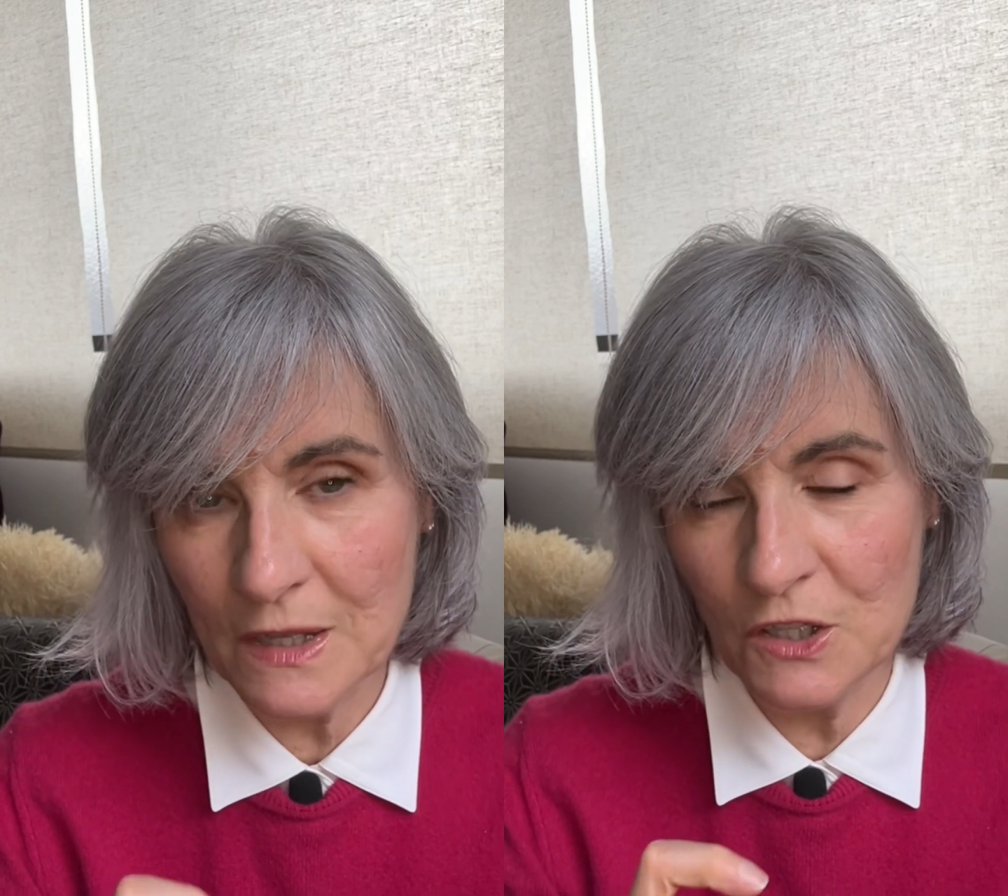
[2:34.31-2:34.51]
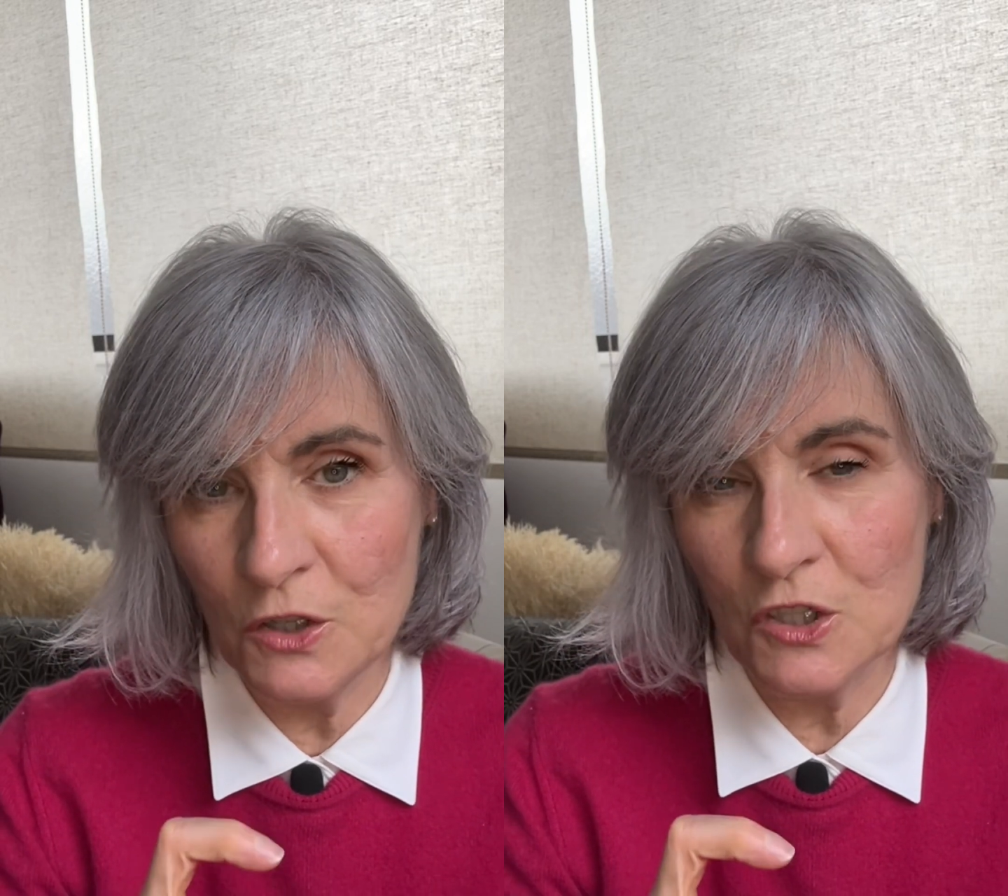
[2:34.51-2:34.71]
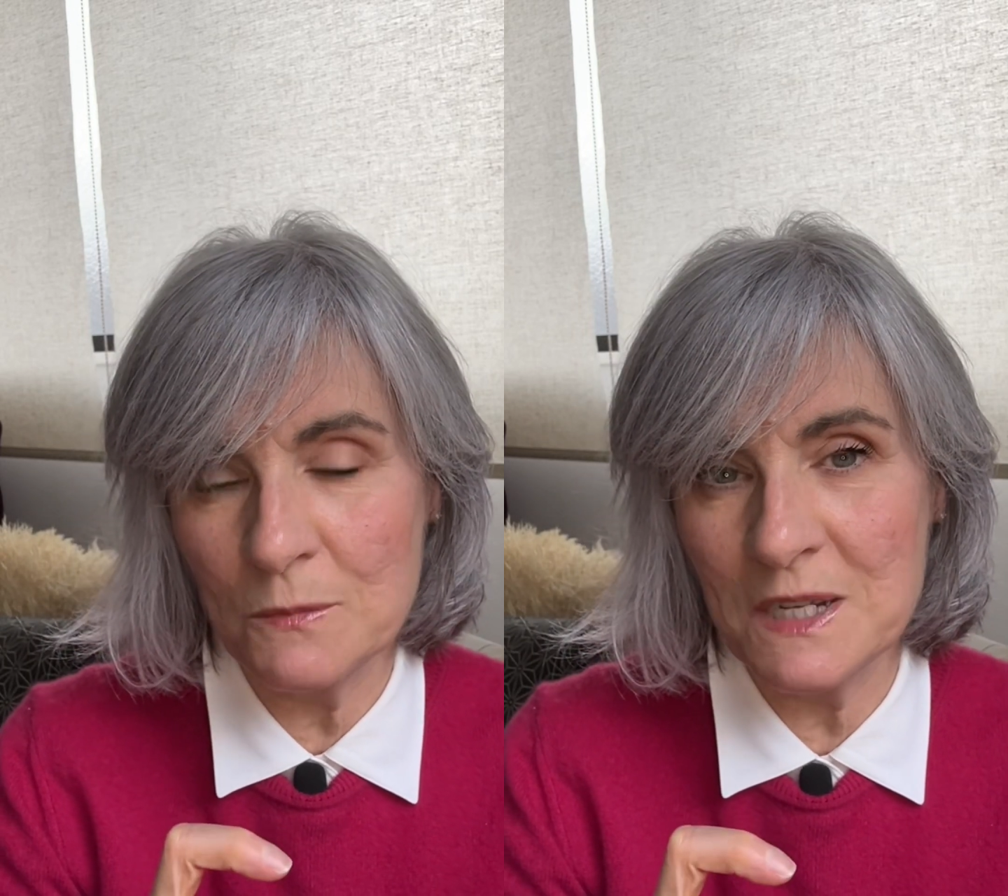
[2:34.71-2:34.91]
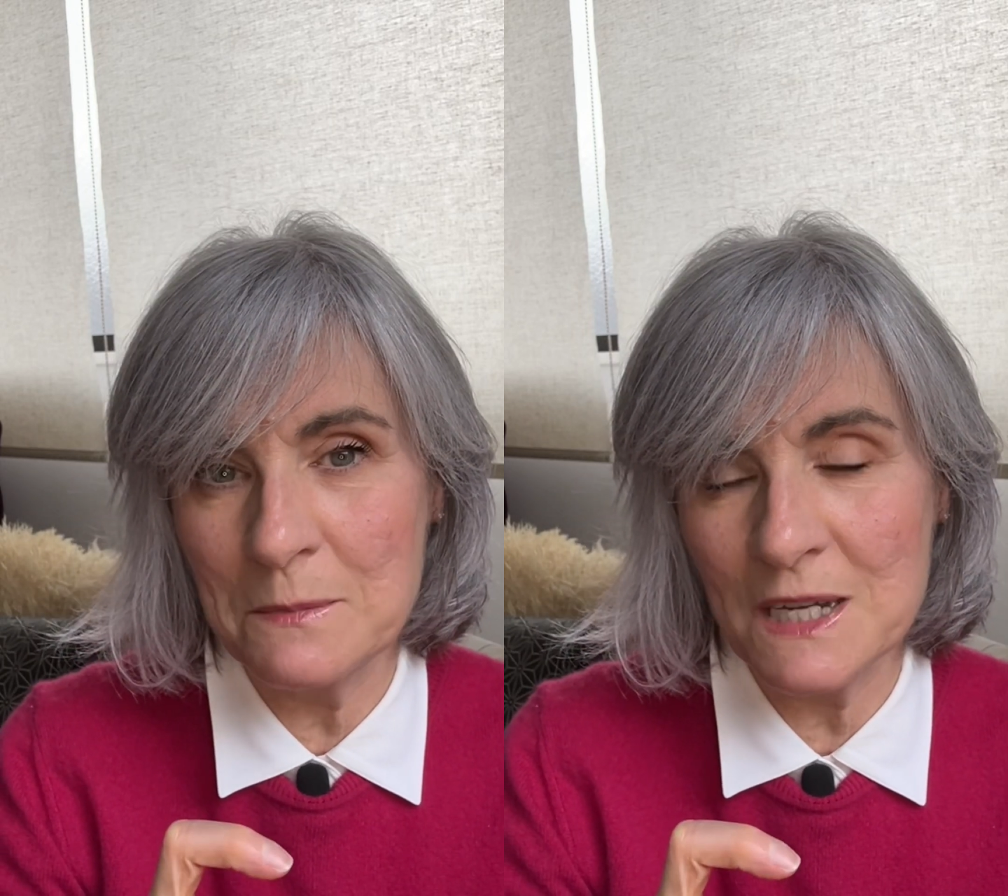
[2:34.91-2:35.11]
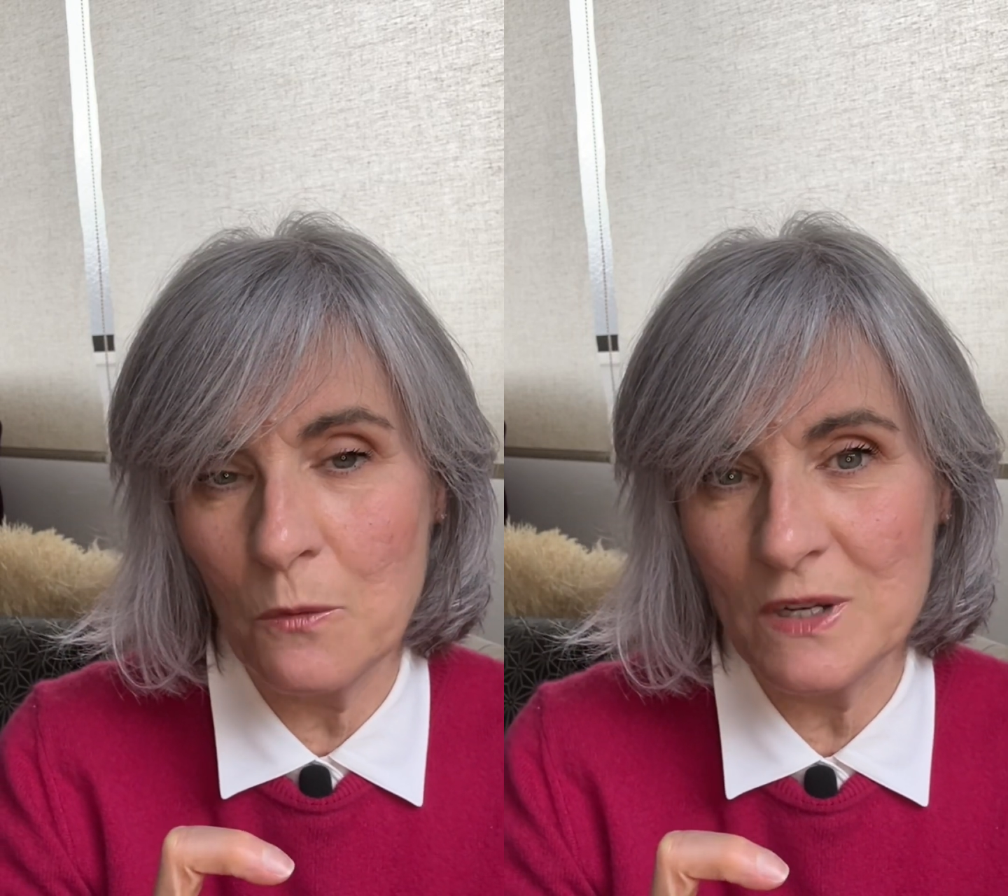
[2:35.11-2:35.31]
You know,
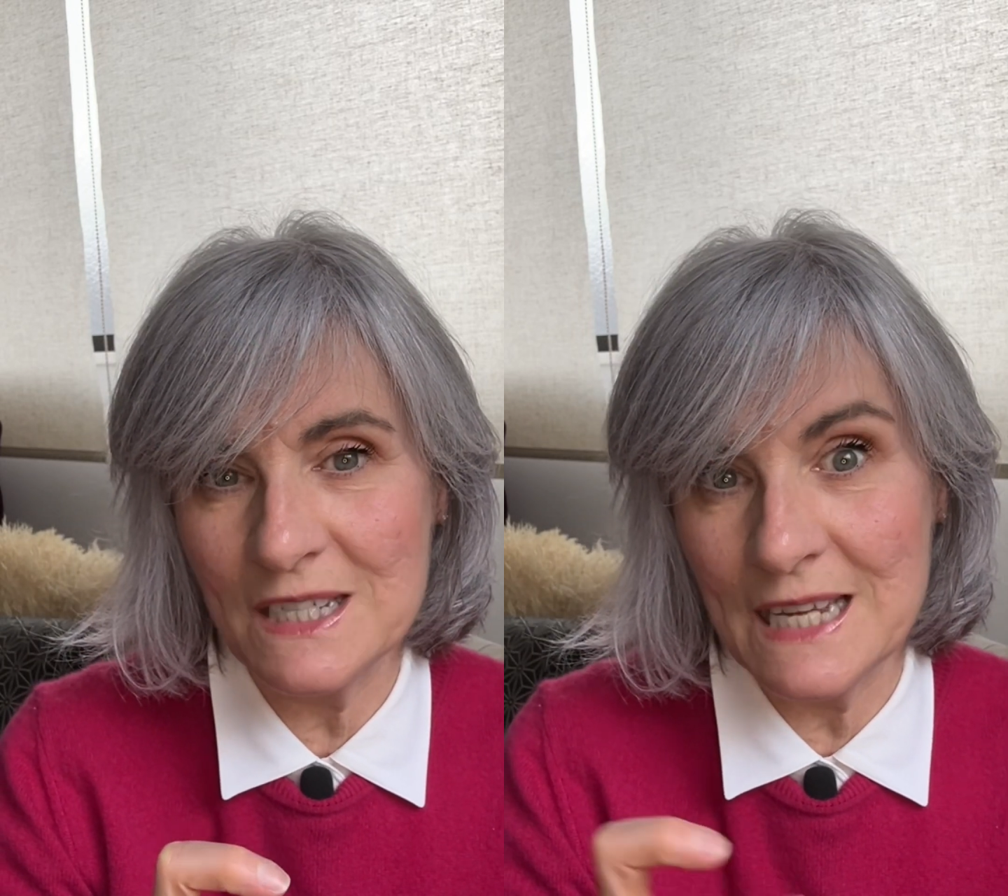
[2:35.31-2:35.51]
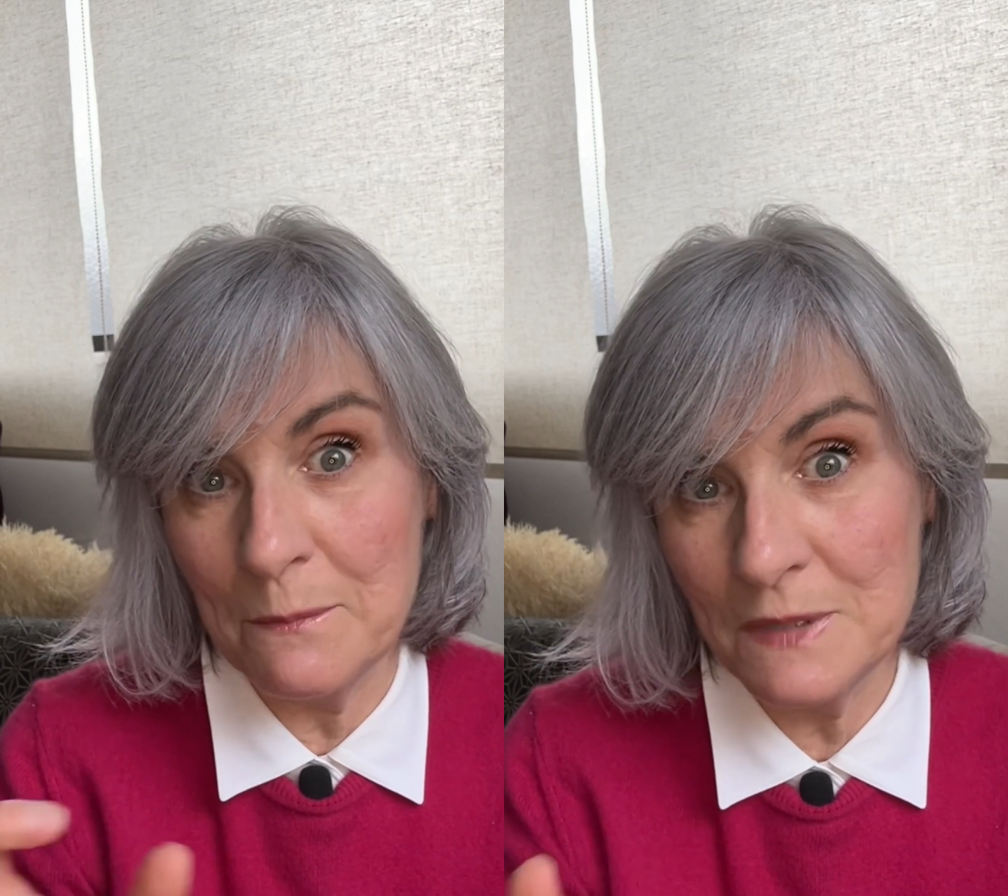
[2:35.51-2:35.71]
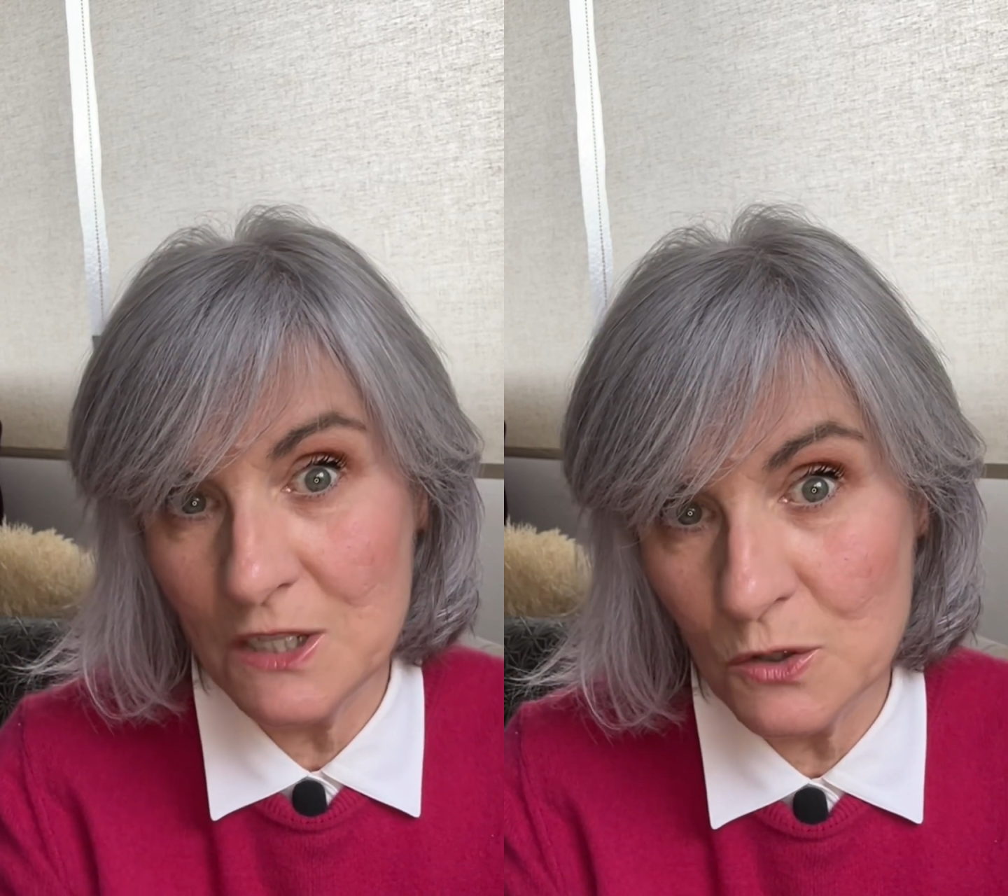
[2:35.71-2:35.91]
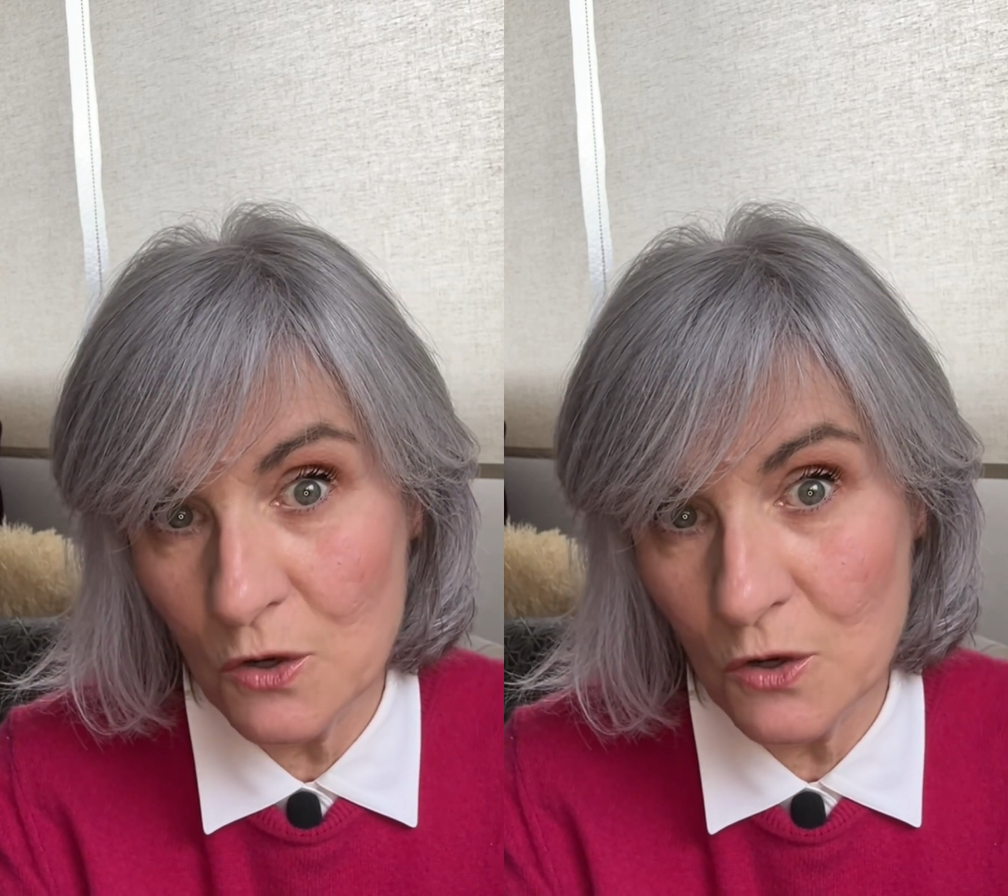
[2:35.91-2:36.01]
sometimes I was tempted to